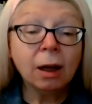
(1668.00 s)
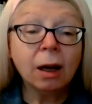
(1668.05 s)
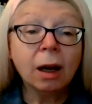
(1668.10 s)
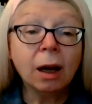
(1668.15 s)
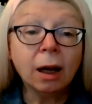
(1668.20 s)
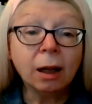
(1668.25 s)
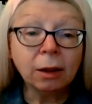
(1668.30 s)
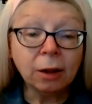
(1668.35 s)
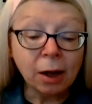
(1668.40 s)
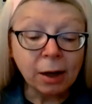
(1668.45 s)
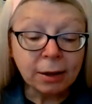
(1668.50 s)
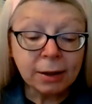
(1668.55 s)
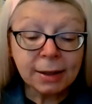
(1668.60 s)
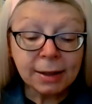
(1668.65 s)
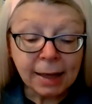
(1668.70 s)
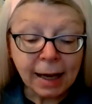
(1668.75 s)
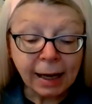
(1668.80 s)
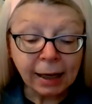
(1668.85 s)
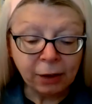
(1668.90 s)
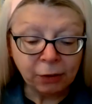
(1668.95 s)

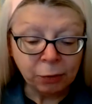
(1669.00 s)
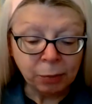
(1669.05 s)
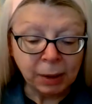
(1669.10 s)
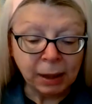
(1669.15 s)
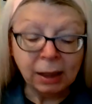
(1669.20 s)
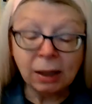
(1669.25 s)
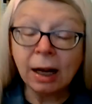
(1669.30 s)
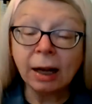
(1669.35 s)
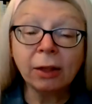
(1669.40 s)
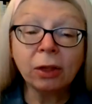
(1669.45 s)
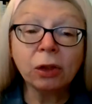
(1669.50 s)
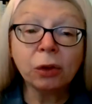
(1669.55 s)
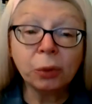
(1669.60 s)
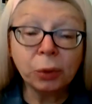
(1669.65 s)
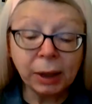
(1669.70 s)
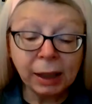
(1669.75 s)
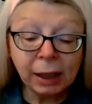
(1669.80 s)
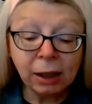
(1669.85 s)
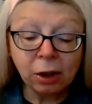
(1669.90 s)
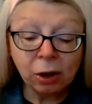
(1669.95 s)
Alongside of me, not
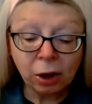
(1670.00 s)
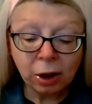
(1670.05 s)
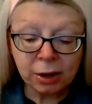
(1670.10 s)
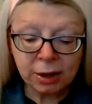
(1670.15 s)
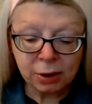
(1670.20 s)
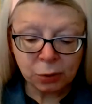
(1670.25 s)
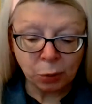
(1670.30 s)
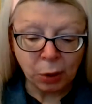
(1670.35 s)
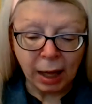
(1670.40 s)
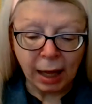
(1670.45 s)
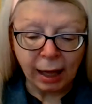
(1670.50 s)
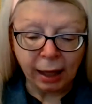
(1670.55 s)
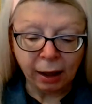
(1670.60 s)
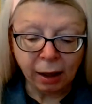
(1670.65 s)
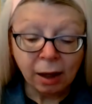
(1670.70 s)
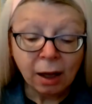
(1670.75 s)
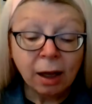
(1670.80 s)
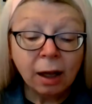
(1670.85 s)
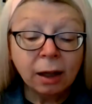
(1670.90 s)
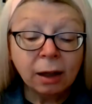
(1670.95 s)
3 yards away,
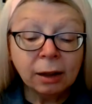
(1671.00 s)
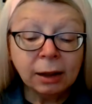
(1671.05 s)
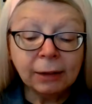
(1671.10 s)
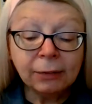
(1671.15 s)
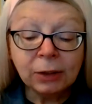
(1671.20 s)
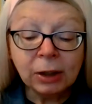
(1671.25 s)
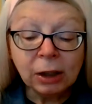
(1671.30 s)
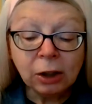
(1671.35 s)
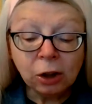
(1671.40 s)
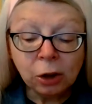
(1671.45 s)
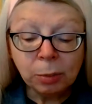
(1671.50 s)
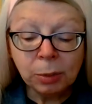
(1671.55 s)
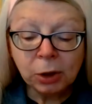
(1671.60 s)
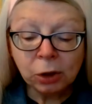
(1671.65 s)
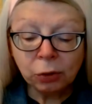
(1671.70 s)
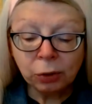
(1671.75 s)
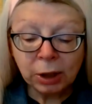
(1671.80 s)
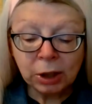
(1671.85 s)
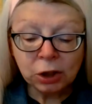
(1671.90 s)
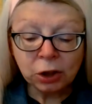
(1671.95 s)
lived a human
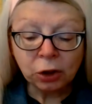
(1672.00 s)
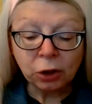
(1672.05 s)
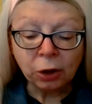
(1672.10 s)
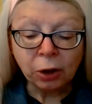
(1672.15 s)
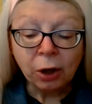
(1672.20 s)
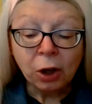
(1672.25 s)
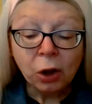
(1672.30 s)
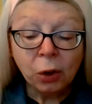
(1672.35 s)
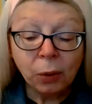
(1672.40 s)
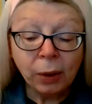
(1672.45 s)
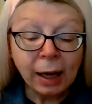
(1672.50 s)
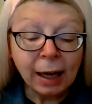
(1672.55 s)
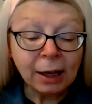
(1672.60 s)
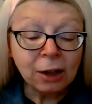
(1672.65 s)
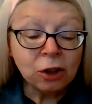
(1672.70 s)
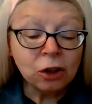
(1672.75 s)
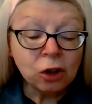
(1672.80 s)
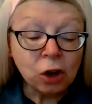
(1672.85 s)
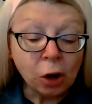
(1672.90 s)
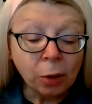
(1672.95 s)
creature who had
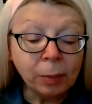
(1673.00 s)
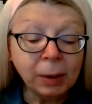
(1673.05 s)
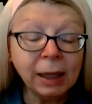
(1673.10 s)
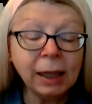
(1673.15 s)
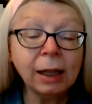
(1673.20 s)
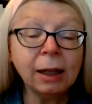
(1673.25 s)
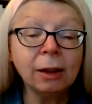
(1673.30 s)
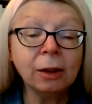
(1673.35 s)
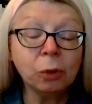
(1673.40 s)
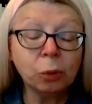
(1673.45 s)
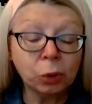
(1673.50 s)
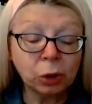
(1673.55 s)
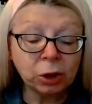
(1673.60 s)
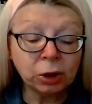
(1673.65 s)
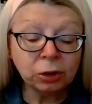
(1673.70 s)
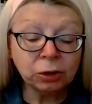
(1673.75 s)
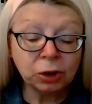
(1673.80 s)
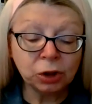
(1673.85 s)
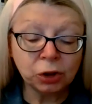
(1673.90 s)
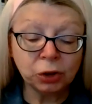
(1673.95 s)
nobody in the
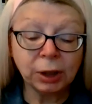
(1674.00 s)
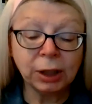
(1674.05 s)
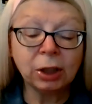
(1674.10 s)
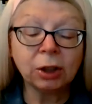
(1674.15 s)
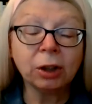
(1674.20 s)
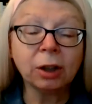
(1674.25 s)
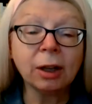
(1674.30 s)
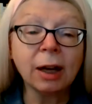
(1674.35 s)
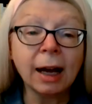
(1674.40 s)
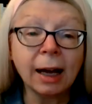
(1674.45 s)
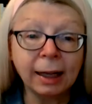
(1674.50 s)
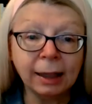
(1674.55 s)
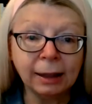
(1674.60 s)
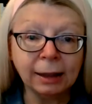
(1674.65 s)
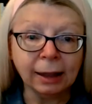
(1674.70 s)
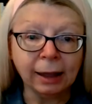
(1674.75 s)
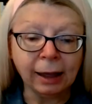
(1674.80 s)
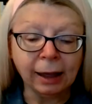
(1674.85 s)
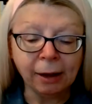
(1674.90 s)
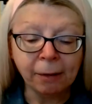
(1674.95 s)
world to treat her
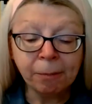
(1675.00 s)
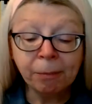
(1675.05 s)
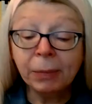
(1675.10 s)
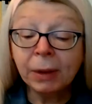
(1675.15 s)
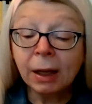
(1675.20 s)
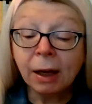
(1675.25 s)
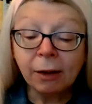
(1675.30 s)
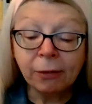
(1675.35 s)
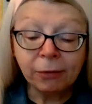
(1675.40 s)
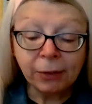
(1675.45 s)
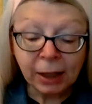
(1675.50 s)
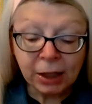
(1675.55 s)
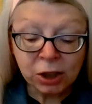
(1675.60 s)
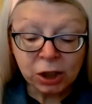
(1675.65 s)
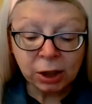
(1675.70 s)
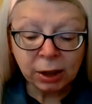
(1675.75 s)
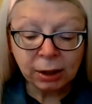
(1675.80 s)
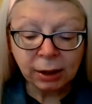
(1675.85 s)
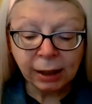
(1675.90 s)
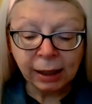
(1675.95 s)
kindly,
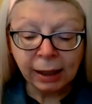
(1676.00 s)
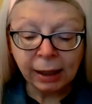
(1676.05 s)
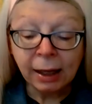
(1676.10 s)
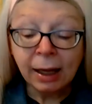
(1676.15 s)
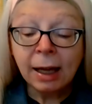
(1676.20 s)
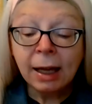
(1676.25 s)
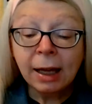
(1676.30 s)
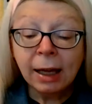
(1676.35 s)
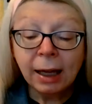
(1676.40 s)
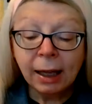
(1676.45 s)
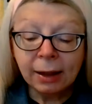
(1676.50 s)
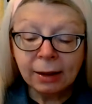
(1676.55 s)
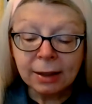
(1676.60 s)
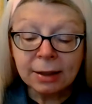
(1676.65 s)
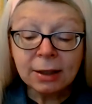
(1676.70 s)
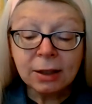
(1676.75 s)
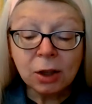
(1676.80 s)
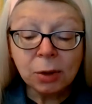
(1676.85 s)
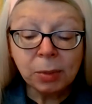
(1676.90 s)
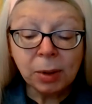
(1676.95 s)
affectionately, and
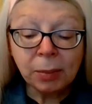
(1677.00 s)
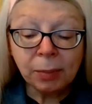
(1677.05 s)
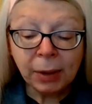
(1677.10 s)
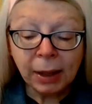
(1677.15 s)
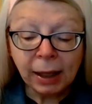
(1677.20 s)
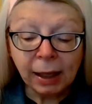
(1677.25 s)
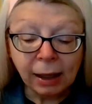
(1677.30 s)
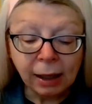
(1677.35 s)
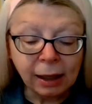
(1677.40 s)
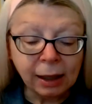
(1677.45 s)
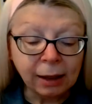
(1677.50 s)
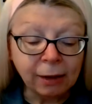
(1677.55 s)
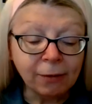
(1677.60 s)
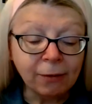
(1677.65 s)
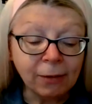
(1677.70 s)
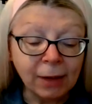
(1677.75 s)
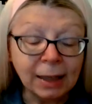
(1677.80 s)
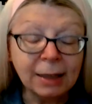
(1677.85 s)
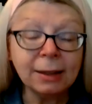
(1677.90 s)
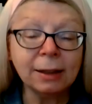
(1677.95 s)
this human being had
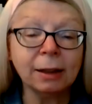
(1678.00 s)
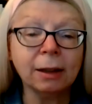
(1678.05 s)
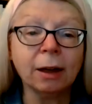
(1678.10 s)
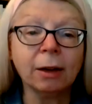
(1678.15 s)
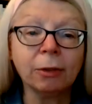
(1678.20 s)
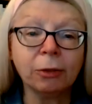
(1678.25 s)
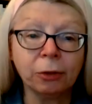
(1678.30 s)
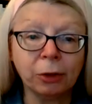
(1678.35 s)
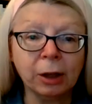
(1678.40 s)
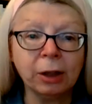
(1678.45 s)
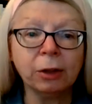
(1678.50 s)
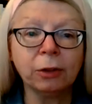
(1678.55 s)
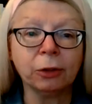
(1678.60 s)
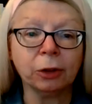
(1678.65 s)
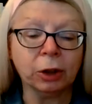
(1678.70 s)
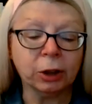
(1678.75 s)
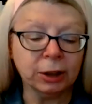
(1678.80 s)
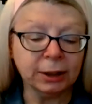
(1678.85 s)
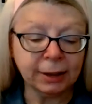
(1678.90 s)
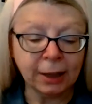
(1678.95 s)
invented a friend
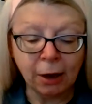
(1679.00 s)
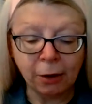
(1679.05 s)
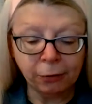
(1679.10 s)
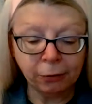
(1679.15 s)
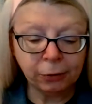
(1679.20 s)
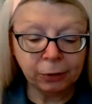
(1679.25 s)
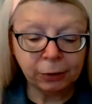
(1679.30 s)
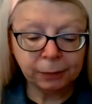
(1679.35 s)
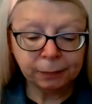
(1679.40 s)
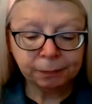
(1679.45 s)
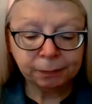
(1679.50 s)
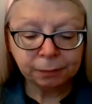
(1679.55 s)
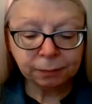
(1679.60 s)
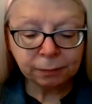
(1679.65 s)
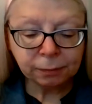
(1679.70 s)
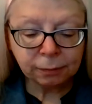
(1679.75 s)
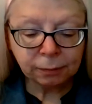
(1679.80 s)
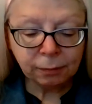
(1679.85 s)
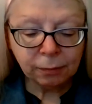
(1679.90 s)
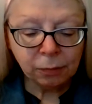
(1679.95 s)
for herself.
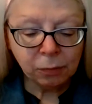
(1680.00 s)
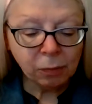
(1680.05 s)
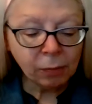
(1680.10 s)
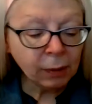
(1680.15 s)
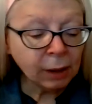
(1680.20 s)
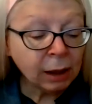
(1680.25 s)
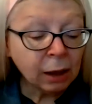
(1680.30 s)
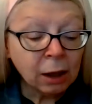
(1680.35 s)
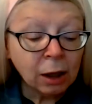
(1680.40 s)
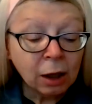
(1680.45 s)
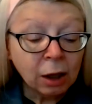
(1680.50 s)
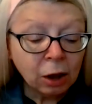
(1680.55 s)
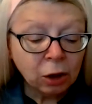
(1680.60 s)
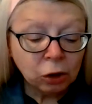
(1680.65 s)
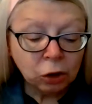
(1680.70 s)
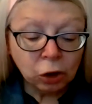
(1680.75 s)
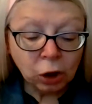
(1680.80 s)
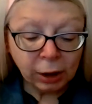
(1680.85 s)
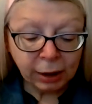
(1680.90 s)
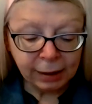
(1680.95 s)

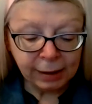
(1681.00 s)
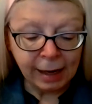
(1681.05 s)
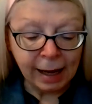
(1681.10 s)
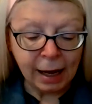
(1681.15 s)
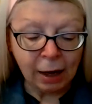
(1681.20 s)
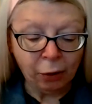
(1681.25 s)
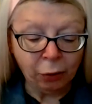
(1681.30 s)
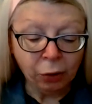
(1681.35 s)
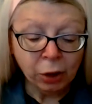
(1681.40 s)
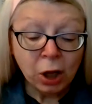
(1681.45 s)
Look now,